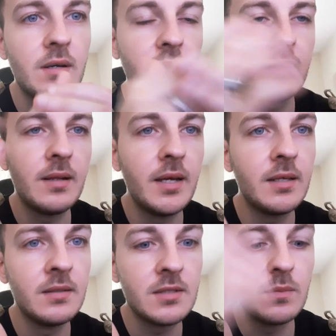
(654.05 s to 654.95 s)
click
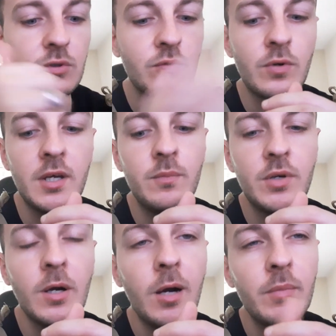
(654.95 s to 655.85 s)
like and
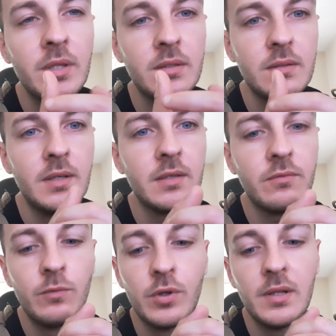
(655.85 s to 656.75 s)
subscribe, comment, that
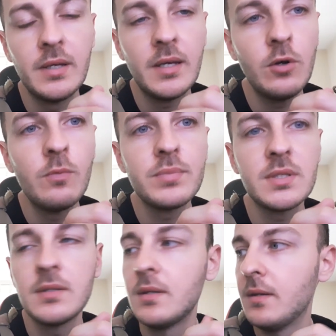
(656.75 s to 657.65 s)
really helps.